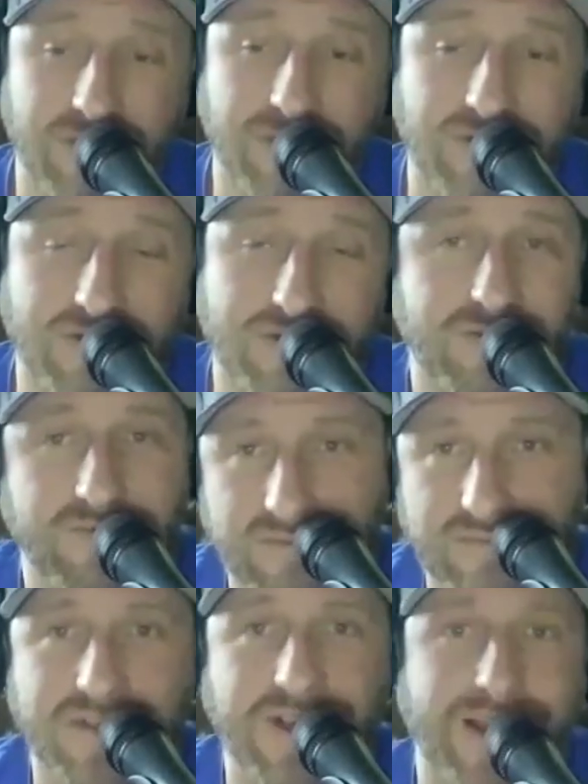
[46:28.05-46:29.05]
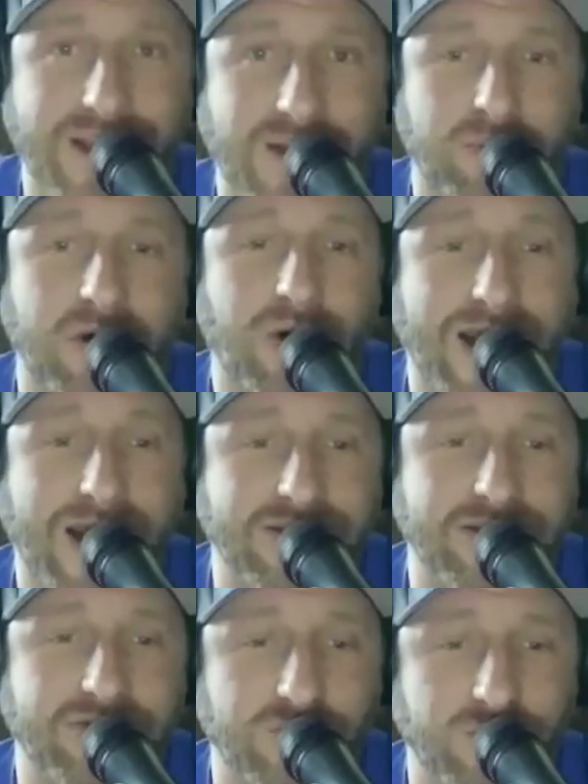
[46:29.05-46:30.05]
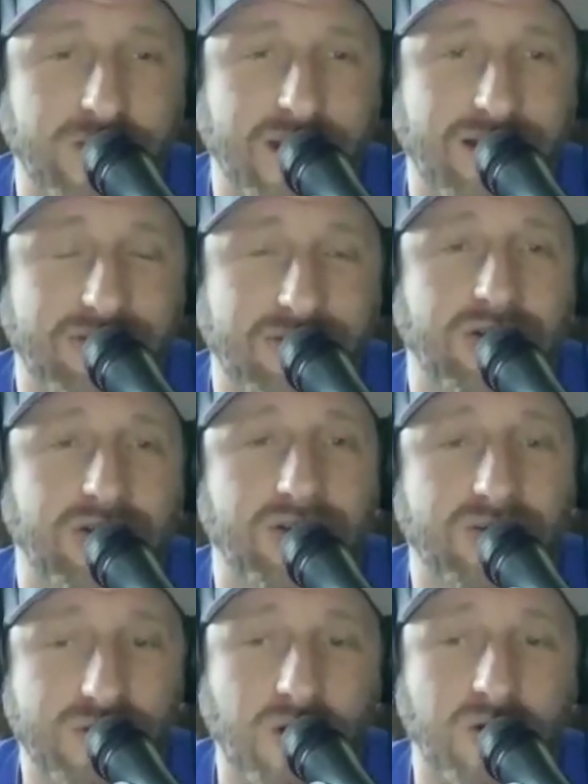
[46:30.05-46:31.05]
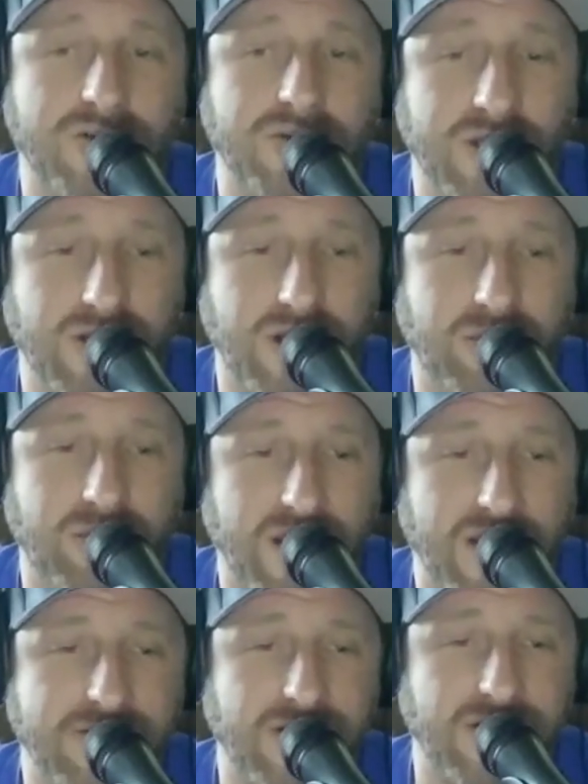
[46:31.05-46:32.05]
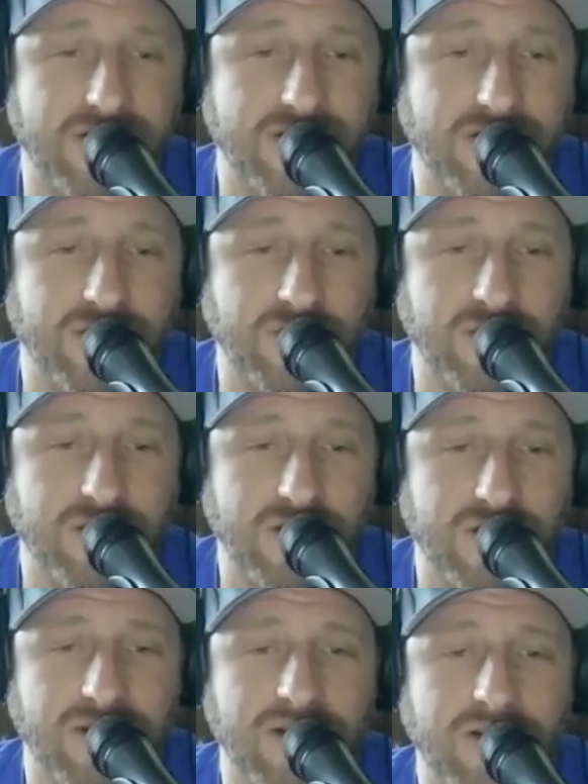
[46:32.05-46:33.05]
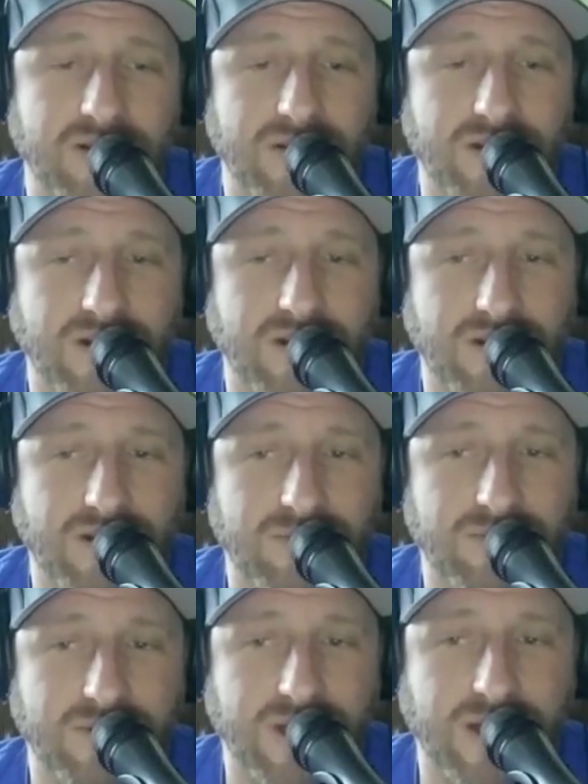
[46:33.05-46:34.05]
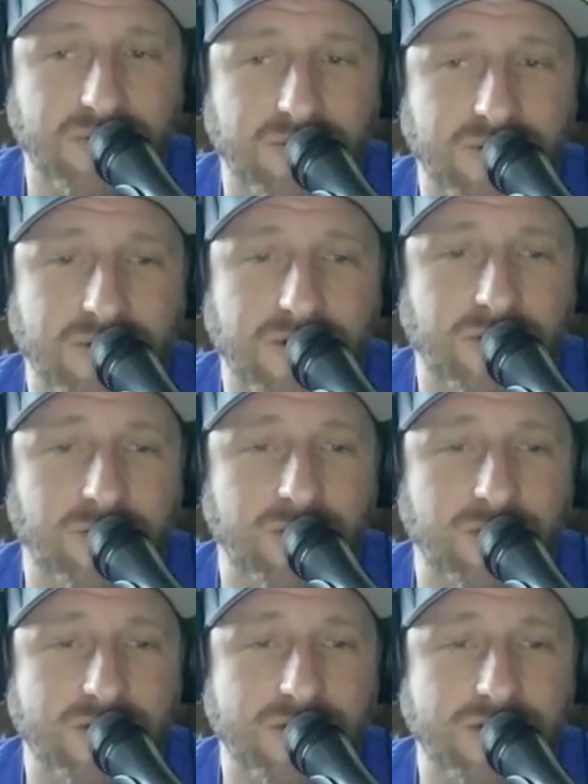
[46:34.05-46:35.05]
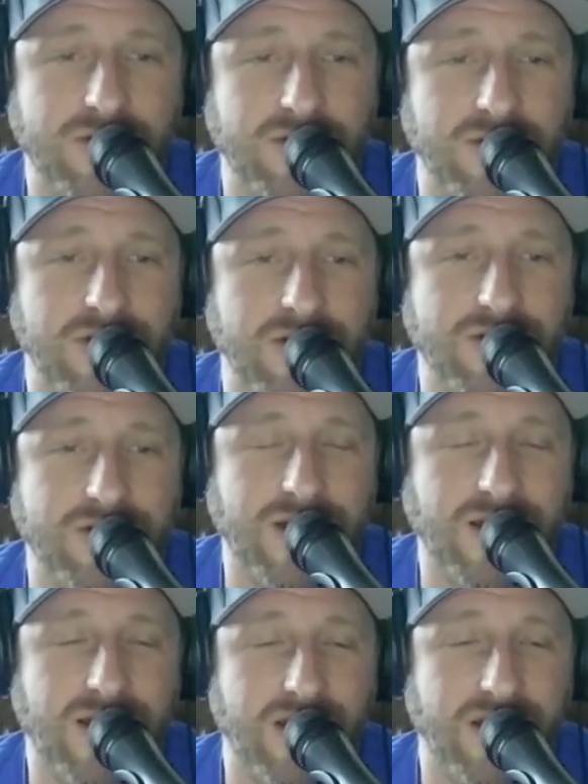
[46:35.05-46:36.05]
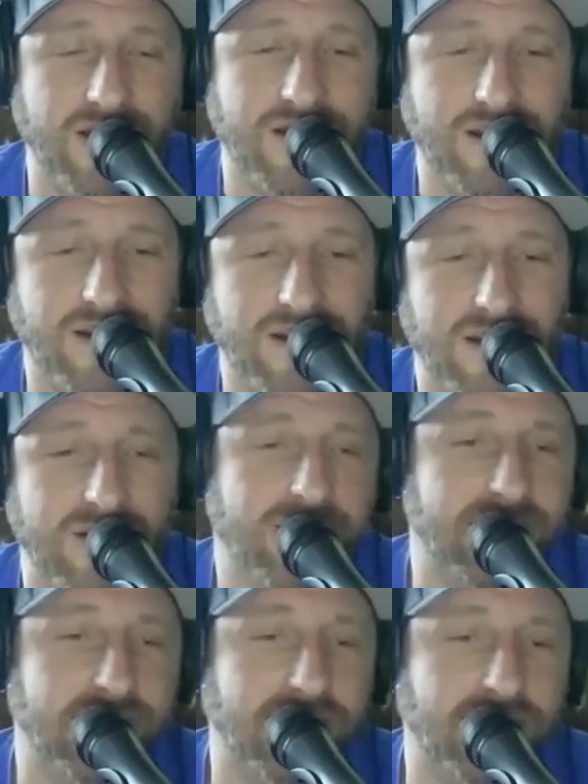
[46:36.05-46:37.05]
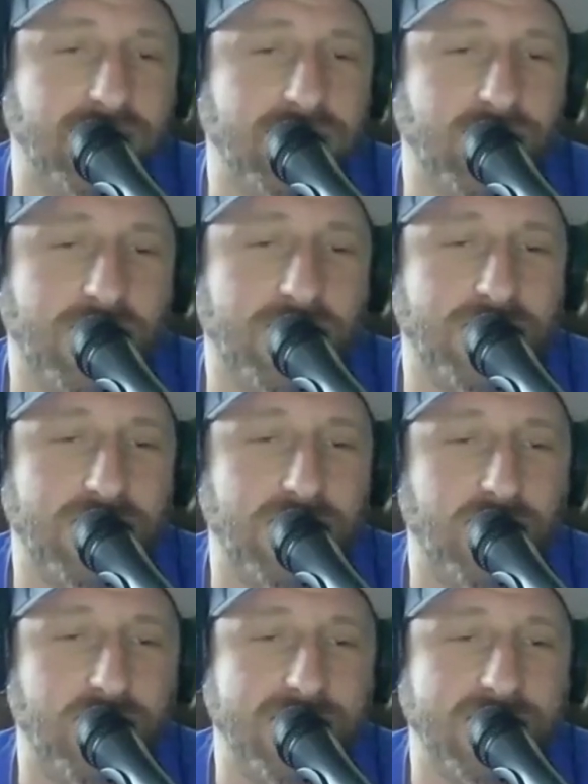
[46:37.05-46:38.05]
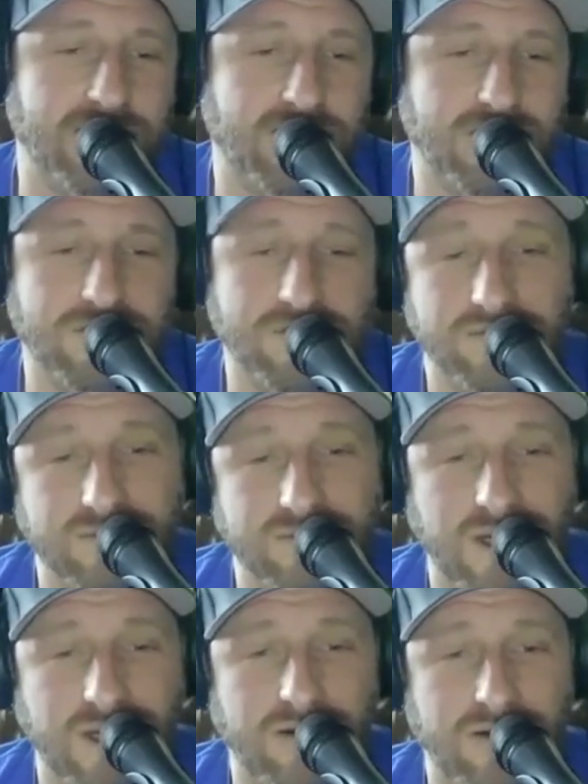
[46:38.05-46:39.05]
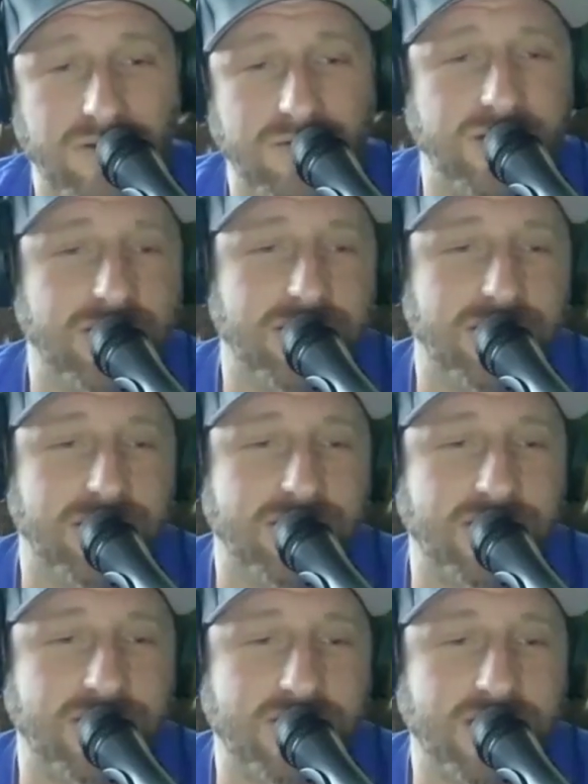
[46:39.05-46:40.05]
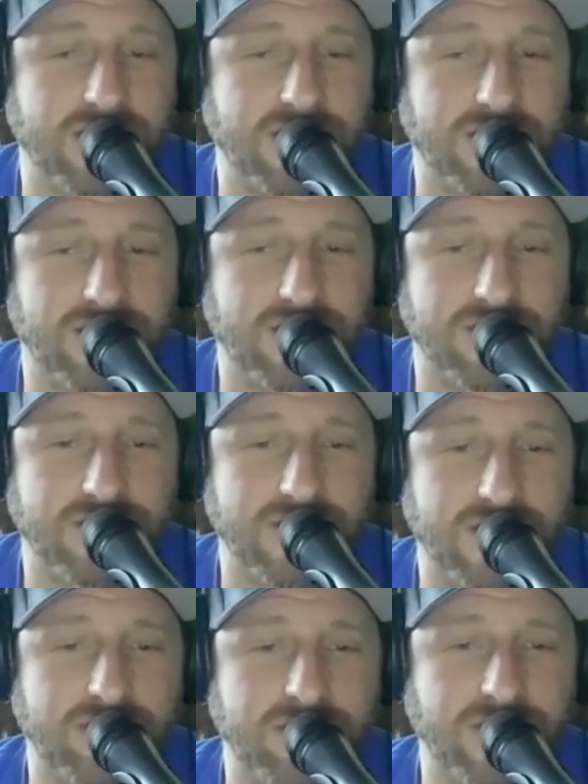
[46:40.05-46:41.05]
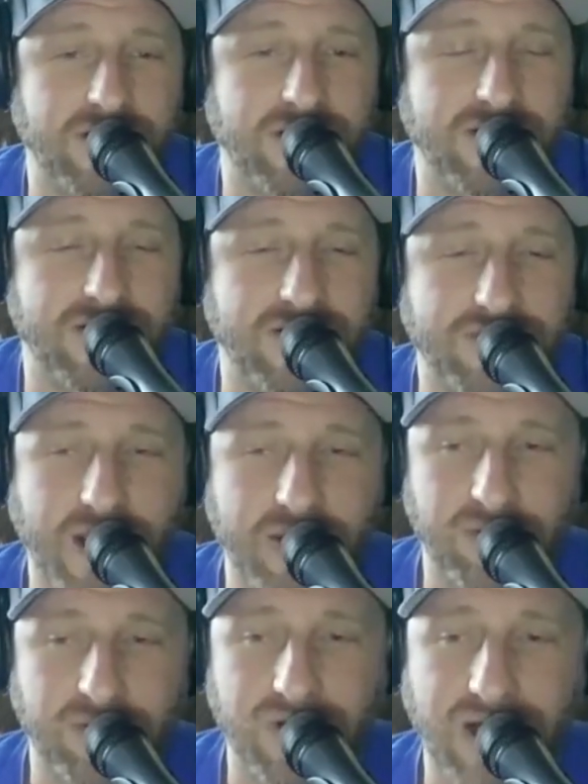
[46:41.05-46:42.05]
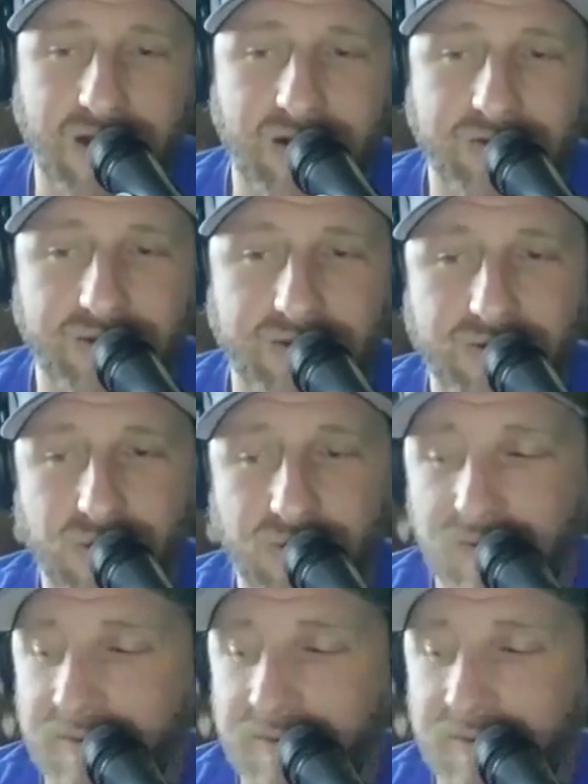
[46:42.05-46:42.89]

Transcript: just saying how proactive we have started to become as a hunting community. I wouldn't just say, 200, no big deal. I don't know. Seems like that could very easily spiral out of control.